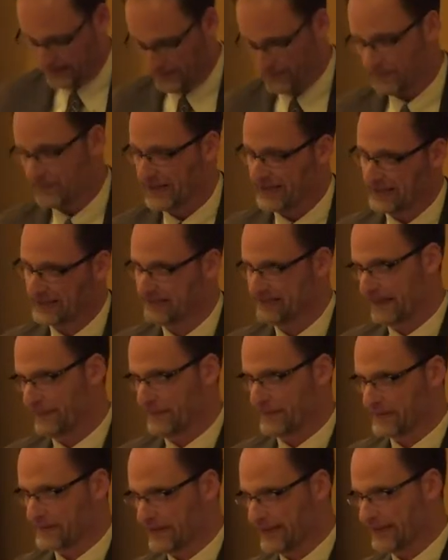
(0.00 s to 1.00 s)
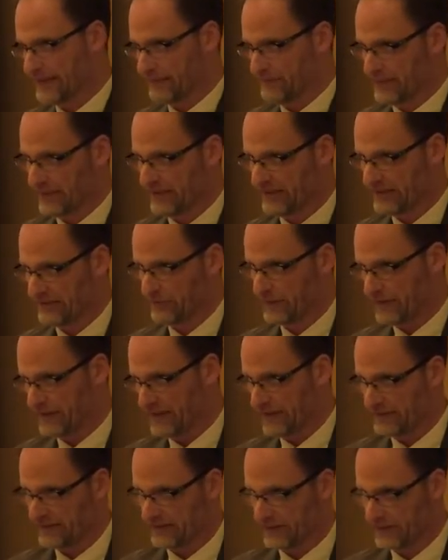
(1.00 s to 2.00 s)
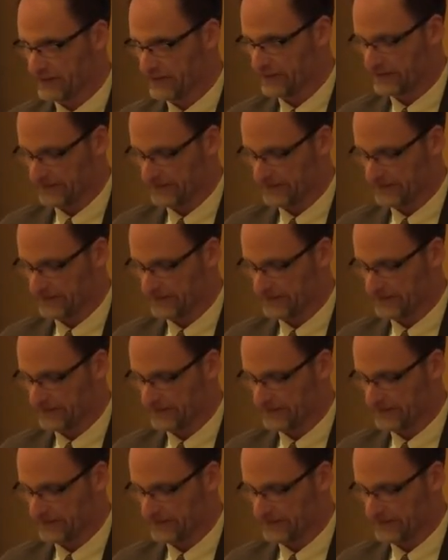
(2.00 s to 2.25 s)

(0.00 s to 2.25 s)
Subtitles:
meaning something like peace with us, although